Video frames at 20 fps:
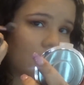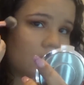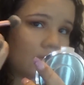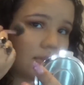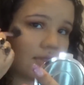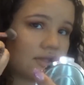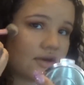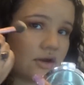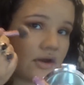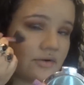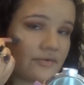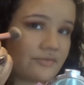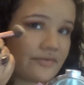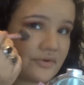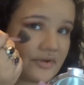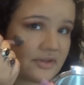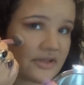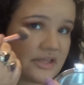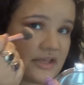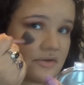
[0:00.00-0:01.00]
and
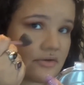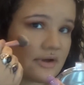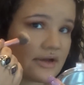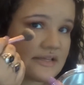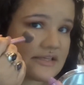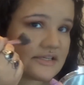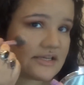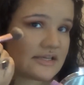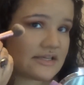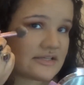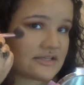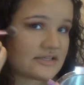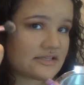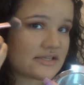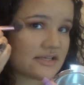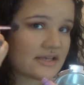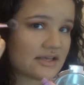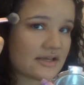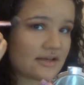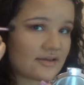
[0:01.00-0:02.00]
hopefully you guys can
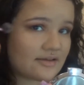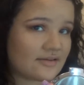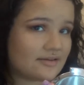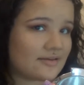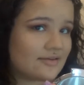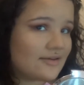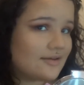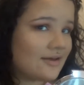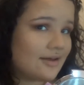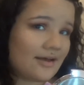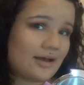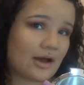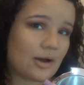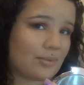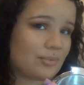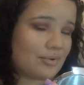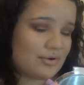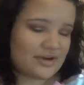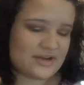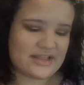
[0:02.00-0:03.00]
see how
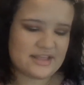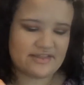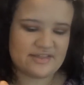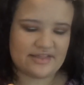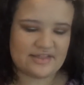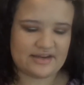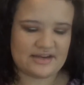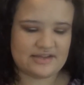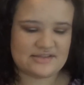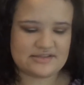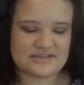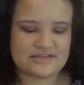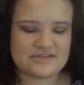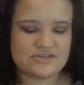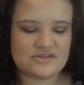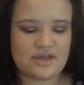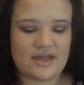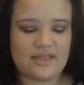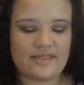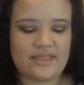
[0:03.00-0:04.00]
pretty that is.
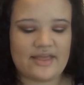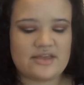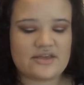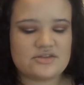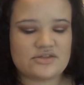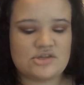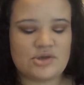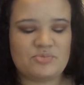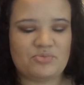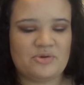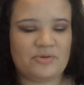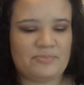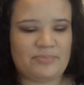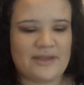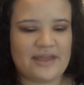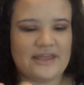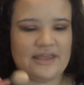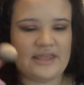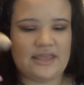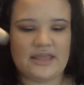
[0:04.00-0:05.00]
It's not like super
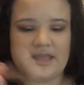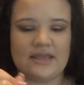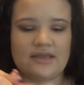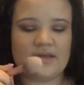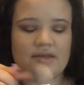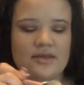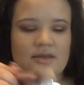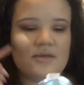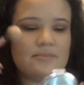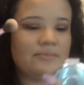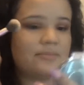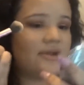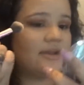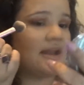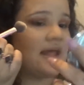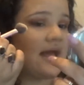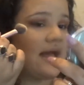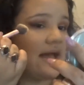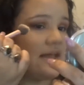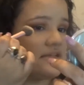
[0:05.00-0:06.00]
pinky, but it
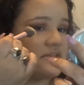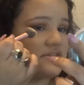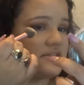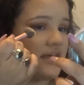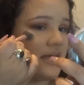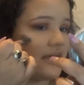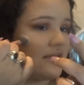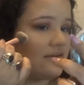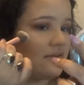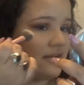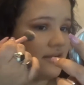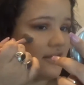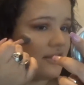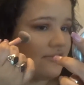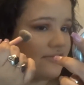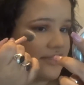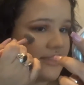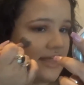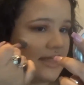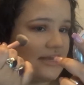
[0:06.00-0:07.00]
has that
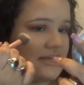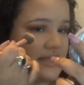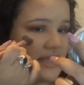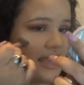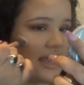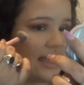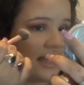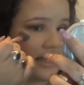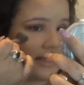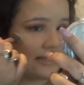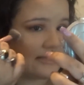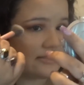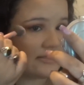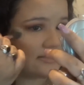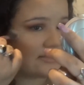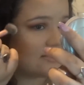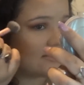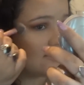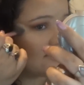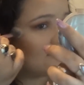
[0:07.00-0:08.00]
enough of that
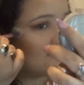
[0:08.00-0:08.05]
cast